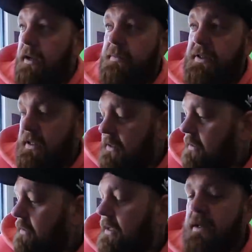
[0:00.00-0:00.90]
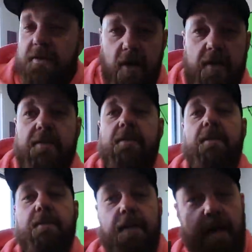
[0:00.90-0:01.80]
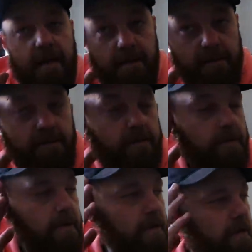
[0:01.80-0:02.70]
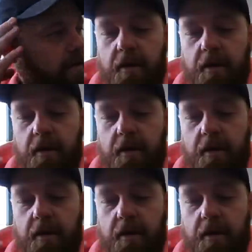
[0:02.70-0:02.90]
I'm still exhausted and tired and sore.